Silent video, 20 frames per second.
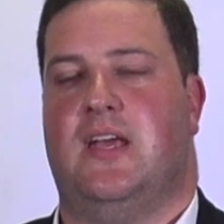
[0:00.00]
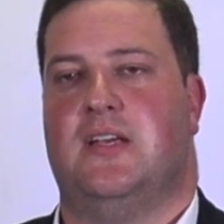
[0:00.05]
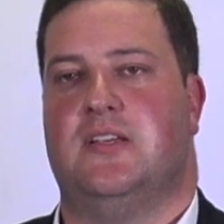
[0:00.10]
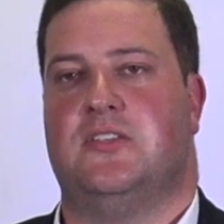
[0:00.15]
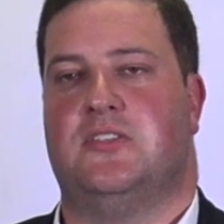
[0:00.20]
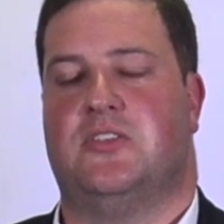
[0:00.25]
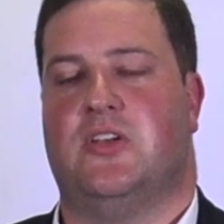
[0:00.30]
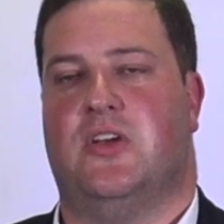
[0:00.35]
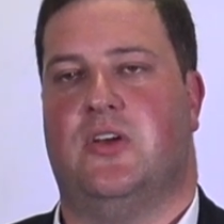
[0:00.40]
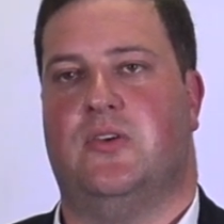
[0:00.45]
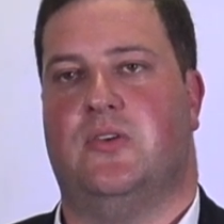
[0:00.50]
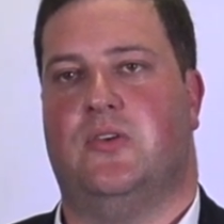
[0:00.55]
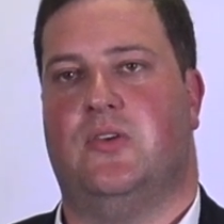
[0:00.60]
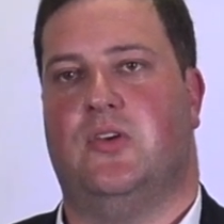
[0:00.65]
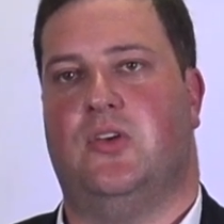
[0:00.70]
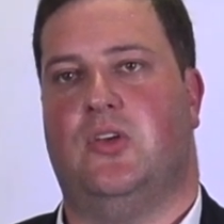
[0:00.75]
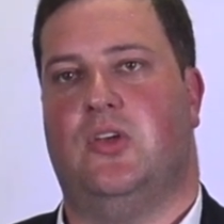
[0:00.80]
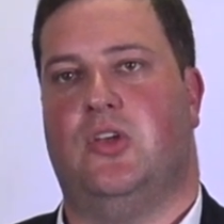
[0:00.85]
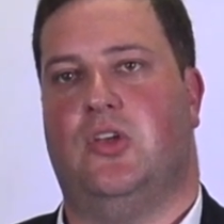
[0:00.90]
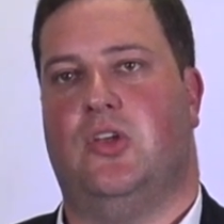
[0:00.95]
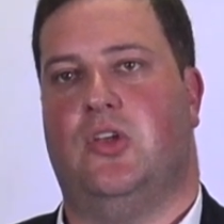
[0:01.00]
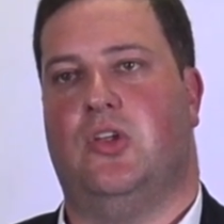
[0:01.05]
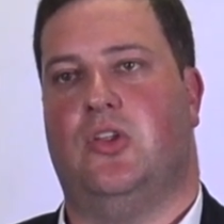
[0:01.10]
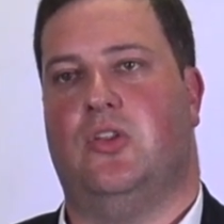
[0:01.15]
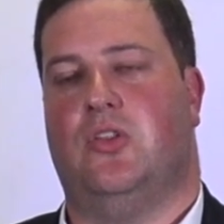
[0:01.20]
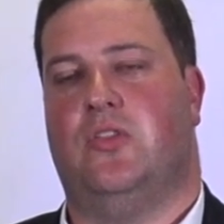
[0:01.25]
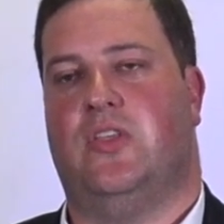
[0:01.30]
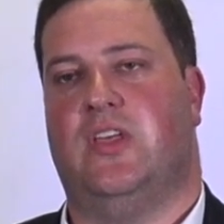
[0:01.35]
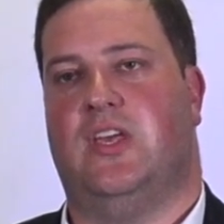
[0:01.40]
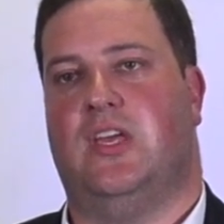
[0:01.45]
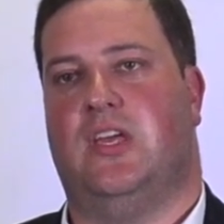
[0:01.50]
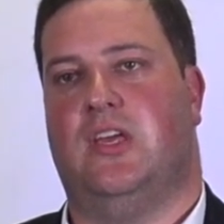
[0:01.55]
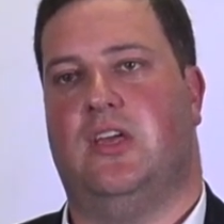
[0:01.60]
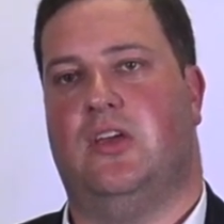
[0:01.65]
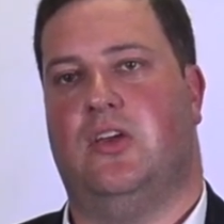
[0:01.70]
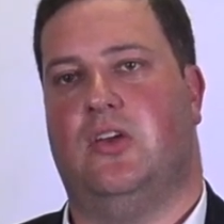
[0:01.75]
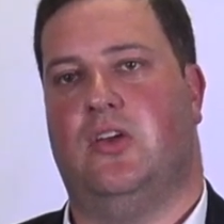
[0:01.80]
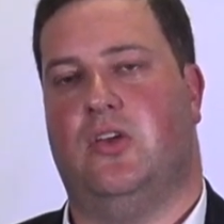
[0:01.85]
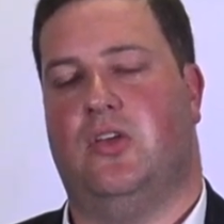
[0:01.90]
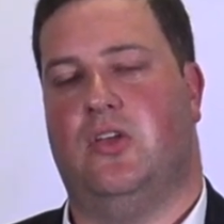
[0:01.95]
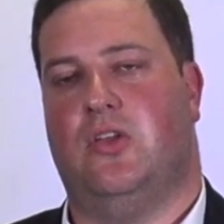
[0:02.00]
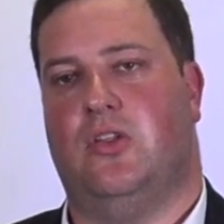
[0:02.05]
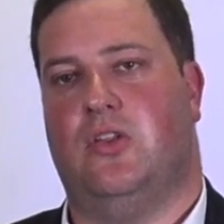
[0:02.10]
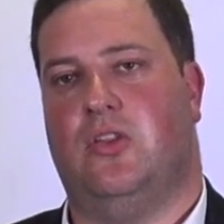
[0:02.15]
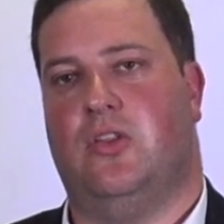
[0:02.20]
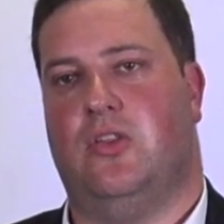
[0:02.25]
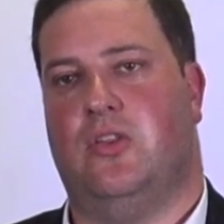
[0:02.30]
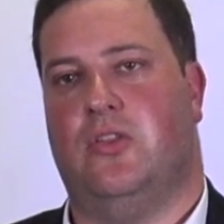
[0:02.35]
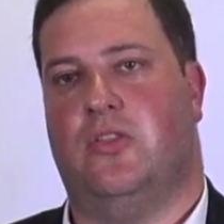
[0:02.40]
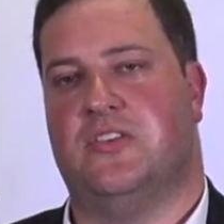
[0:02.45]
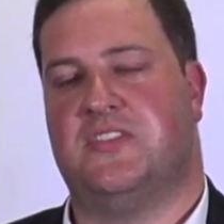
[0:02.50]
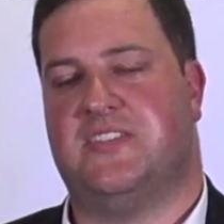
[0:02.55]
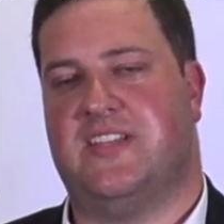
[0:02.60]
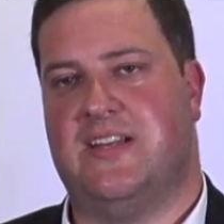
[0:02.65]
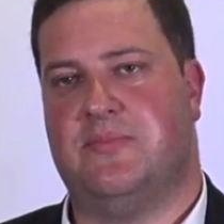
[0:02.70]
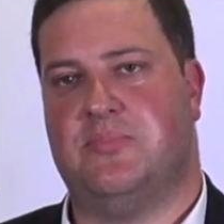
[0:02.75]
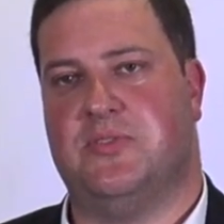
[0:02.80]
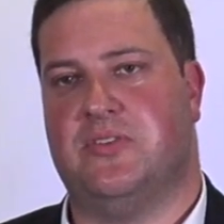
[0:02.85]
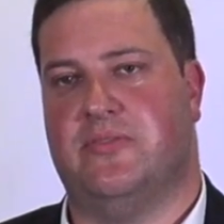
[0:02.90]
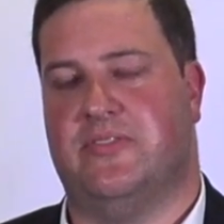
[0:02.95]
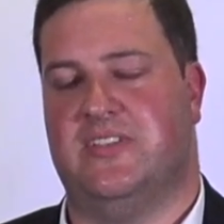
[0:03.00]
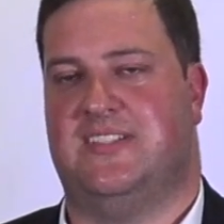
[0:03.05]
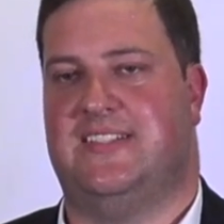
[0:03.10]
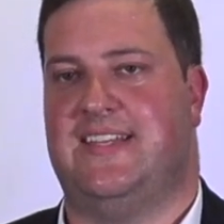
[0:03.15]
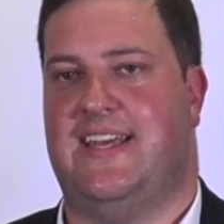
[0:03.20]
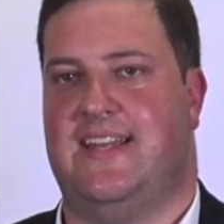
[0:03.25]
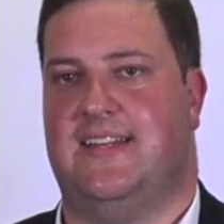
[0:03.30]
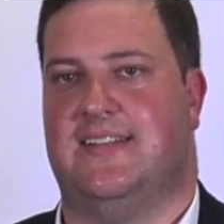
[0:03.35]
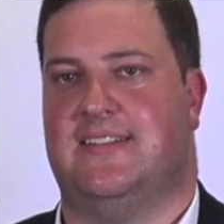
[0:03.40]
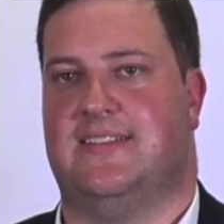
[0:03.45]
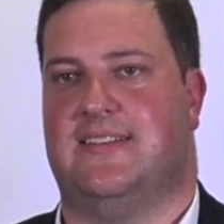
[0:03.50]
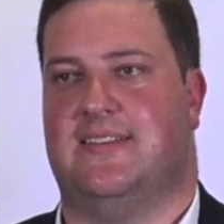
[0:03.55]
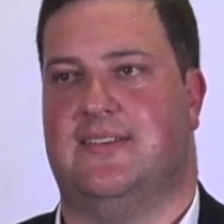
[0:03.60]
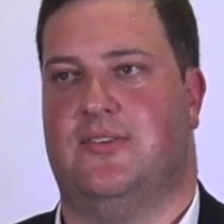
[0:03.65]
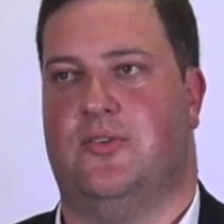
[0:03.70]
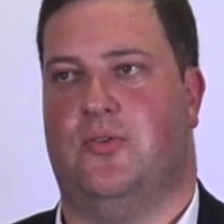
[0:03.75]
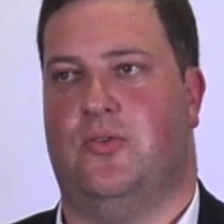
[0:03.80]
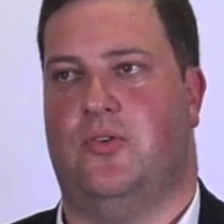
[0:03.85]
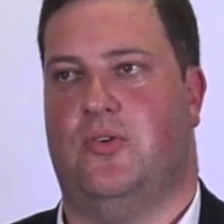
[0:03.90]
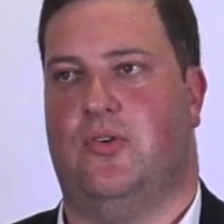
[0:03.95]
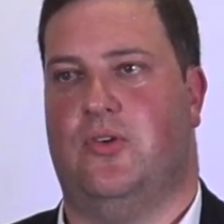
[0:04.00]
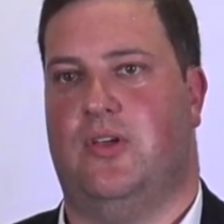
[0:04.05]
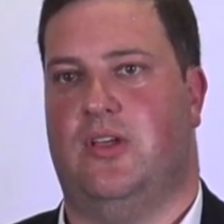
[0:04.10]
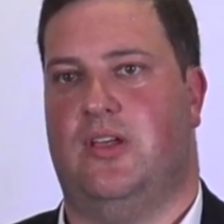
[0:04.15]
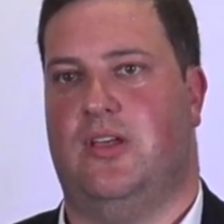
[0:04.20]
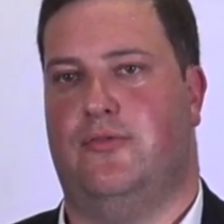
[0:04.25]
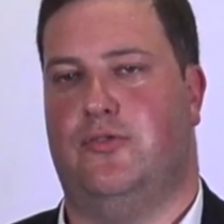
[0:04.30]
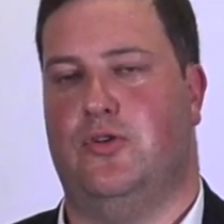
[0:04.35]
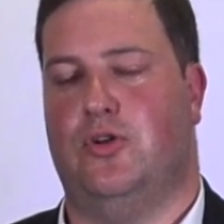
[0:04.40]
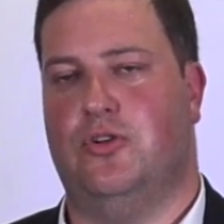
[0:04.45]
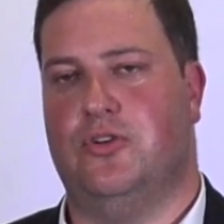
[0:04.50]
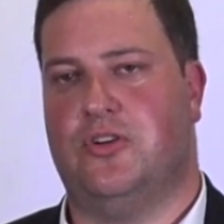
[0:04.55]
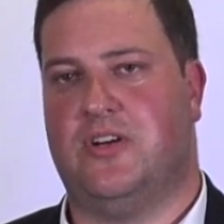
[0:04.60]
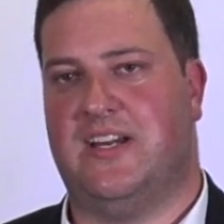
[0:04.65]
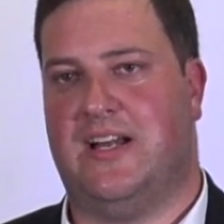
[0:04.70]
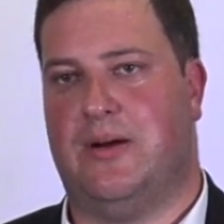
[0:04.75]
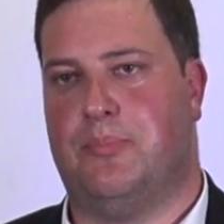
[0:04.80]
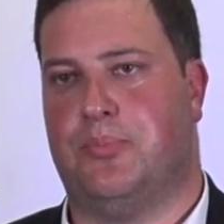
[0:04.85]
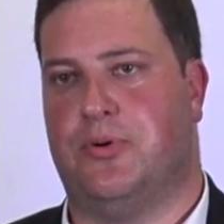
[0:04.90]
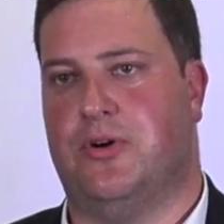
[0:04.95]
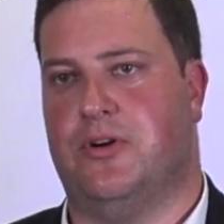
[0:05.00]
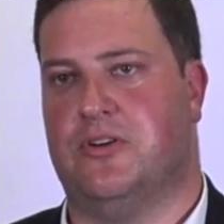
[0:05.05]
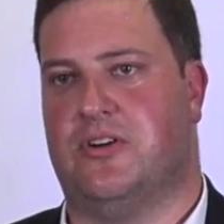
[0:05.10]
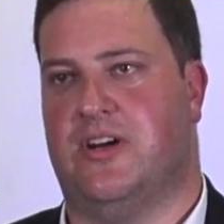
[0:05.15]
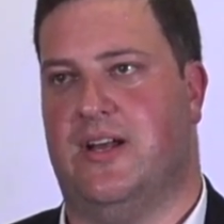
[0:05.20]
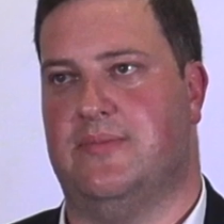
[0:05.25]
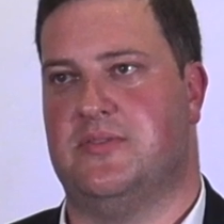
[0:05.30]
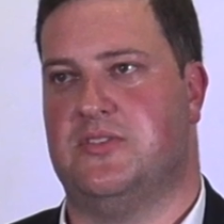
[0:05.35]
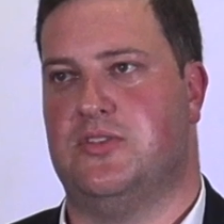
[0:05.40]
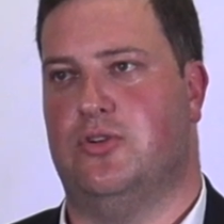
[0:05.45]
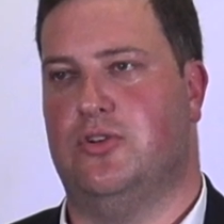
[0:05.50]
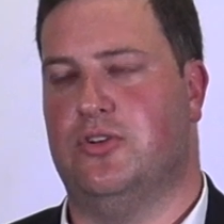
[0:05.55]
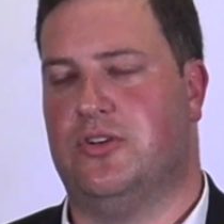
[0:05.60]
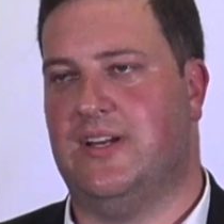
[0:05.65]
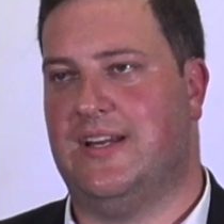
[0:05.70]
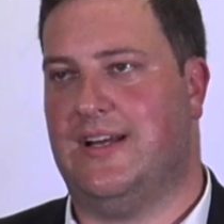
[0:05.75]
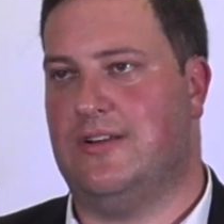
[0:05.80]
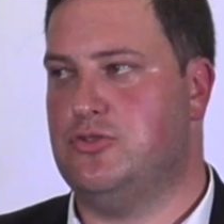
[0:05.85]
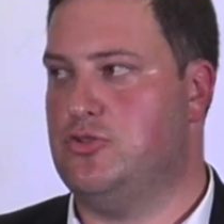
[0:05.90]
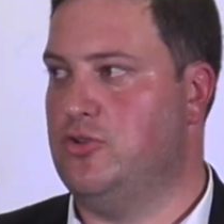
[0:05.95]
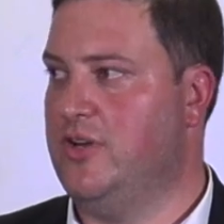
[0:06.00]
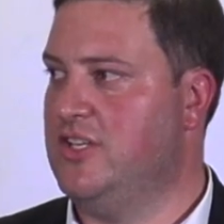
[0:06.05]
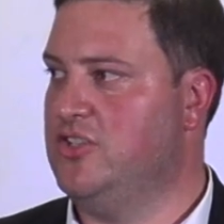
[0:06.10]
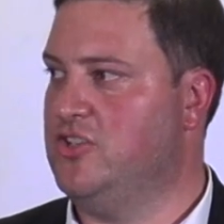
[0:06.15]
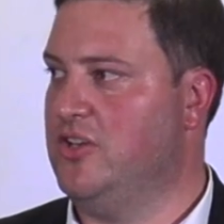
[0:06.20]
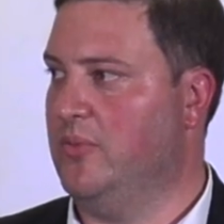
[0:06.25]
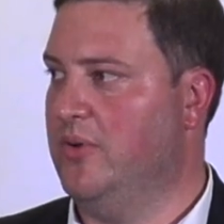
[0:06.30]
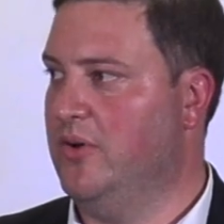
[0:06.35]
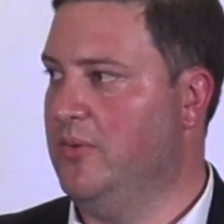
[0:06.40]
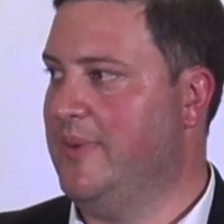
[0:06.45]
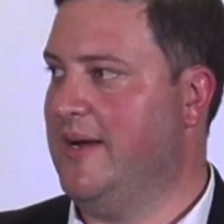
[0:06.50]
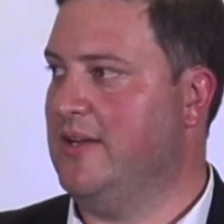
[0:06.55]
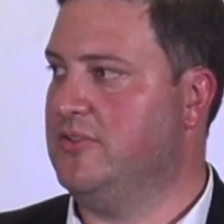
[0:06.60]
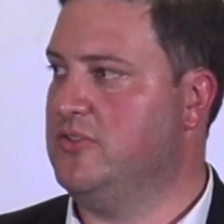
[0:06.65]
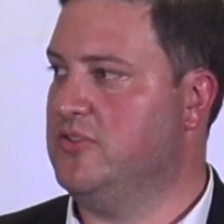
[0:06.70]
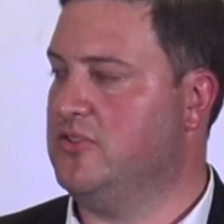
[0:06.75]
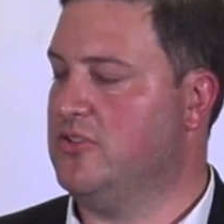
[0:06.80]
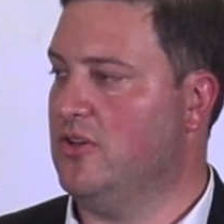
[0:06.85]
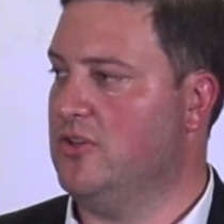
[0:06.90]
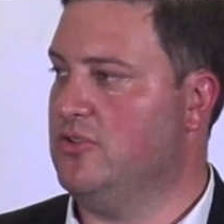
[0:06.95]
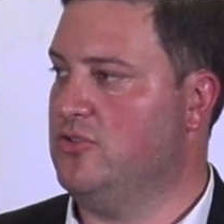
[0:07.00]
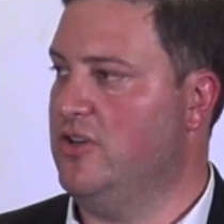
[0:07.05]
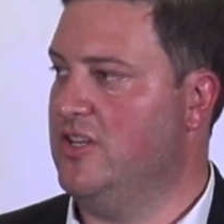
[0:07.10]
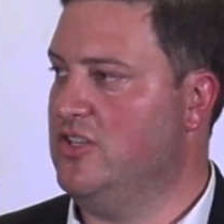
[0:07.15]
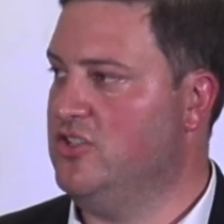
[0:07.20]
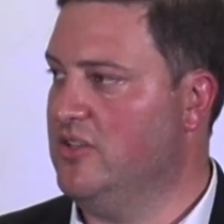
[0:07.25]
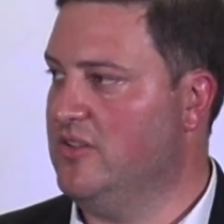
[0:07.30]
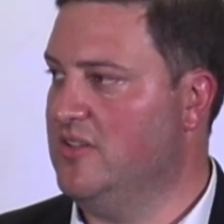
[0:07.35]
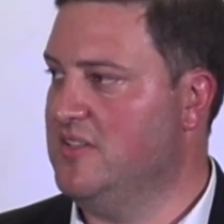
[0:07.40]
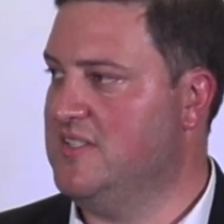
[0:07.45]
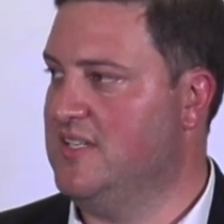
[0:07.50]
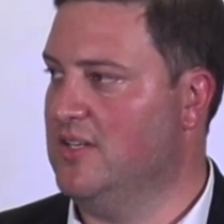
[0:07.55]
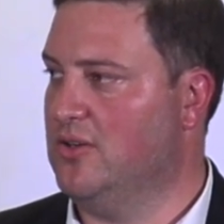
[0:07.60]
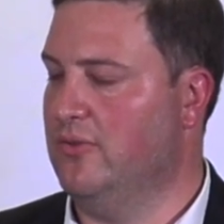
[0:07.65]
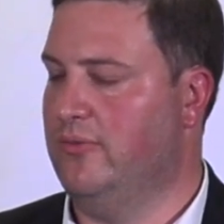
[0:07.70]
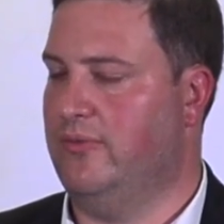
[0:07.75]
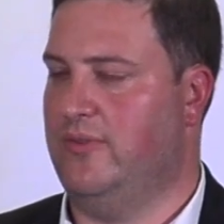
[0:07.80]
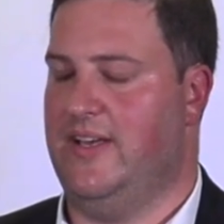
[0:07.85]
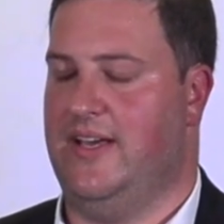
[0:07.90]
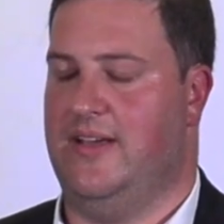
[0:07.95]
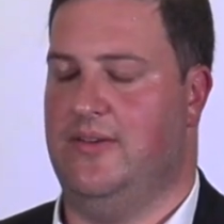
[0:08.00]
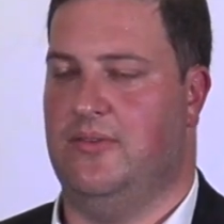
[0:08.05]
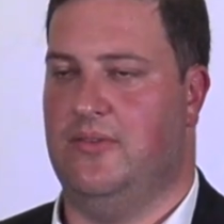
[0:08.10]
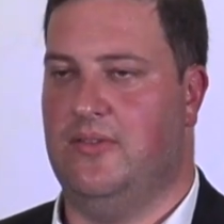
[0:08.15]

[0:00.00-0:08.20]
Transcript: So the statement of intent, if you look at our programs, you look at our dredging, we're about to start dredging the Sikuflei.